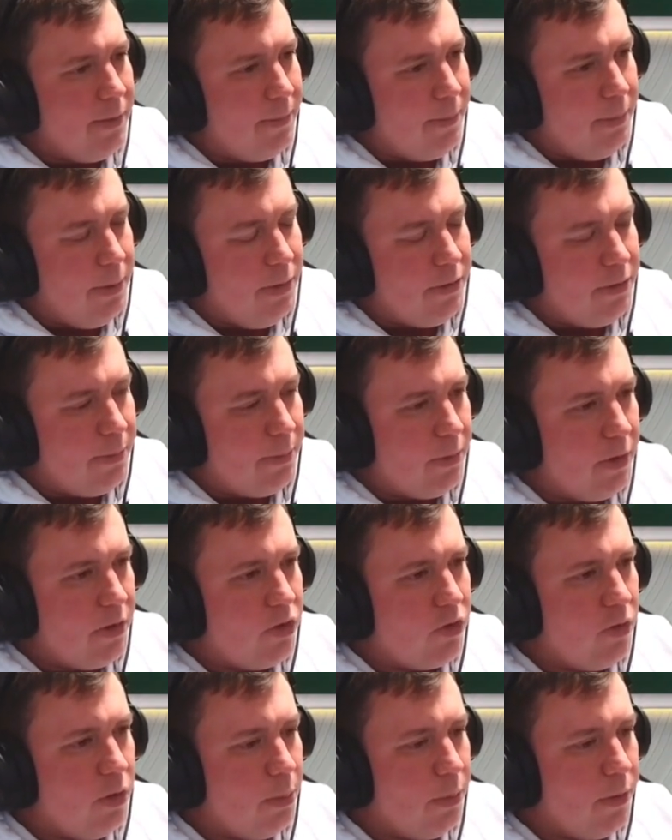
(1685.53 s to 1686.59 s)
Put some
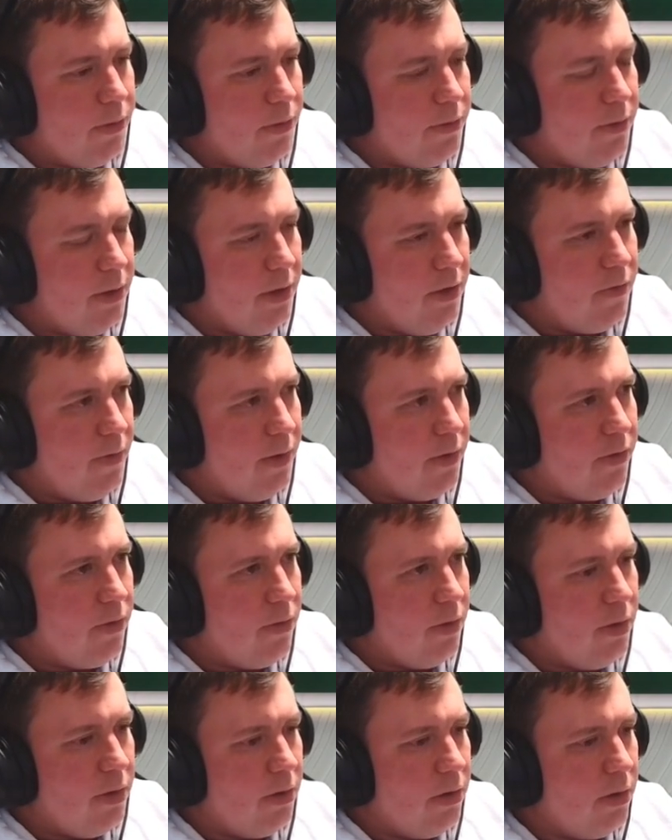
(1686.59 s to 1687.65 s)
pressure on with the Siege
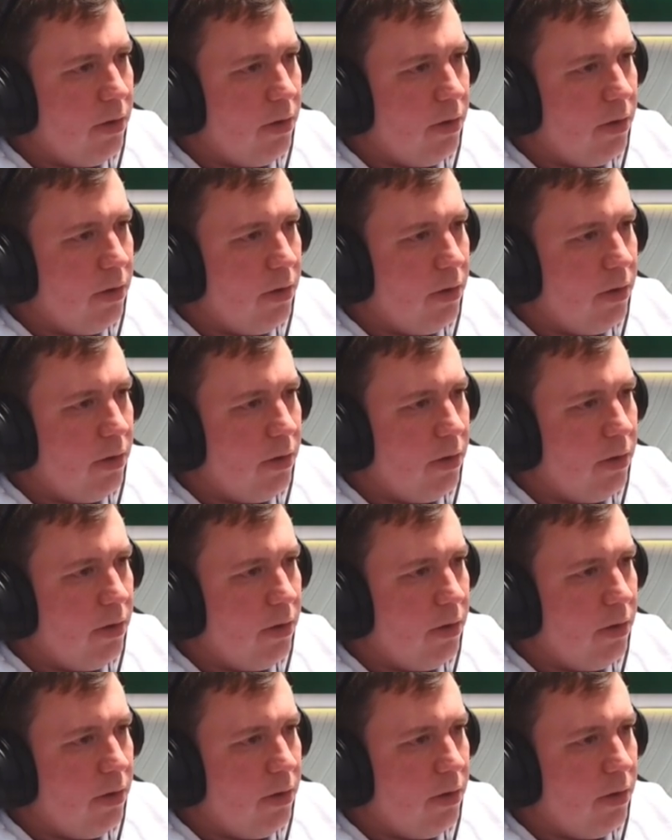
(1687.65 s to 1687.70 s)
Veteran.